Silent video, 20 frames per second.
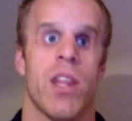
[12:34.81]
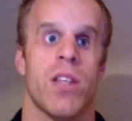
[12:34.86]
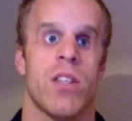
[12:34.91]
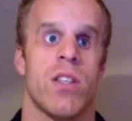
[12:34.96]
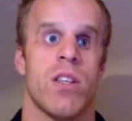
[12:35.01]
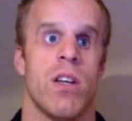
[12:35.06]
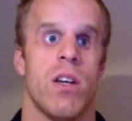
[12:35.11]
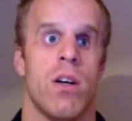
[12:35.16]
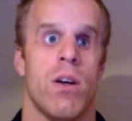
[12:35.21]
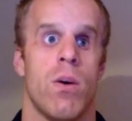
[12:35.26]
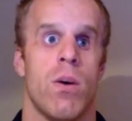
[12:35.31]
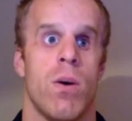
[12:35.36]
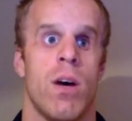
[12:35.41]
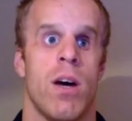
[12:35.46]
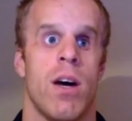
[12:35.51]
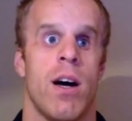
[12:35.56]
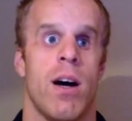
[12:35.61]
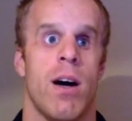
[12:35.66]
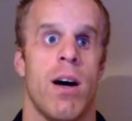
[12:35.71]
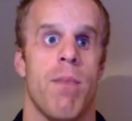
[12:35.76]

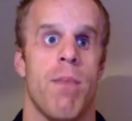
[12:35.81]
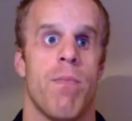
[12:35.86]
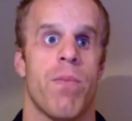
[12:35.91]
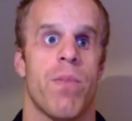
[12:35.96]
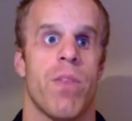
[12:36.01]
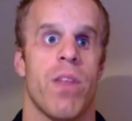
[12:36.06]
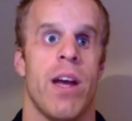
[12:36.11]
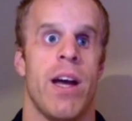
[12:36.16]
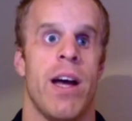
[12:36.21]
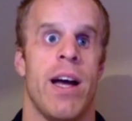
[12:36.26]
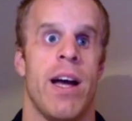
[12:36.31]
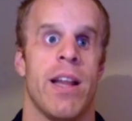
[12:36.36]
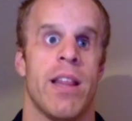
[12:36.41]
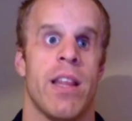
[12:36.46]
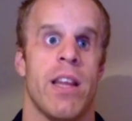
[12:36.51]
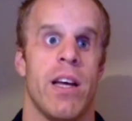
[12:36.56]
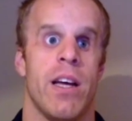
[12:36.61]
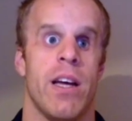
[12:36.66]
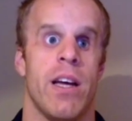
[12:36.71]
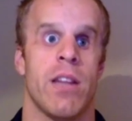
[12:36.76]
So, at
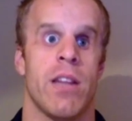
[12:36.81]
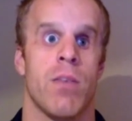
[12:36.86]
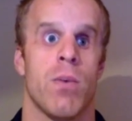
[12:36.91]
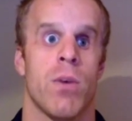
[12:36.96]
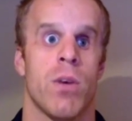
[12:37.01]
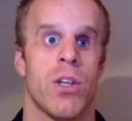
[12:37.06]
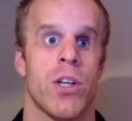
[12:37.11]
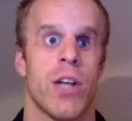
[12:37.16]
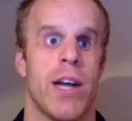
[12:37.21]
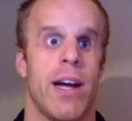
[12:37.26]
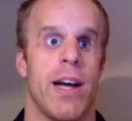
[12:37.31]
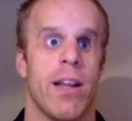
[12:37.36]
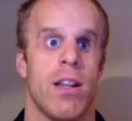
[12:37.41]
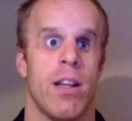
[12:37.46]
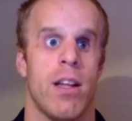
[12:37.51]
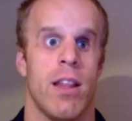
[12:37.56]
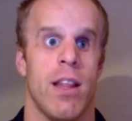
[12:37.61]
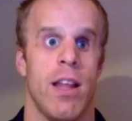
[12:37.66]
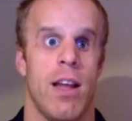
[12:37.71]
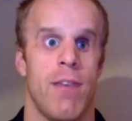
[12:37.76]
the world
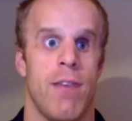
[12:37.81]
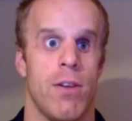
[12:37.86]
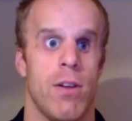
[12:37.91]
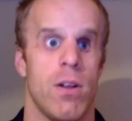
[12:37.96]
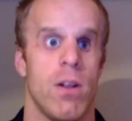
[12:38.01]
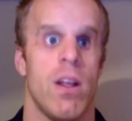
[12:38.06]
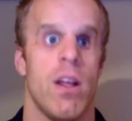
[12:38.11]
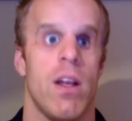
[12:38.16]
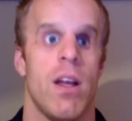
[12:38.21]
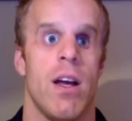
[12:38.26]
triathlon level,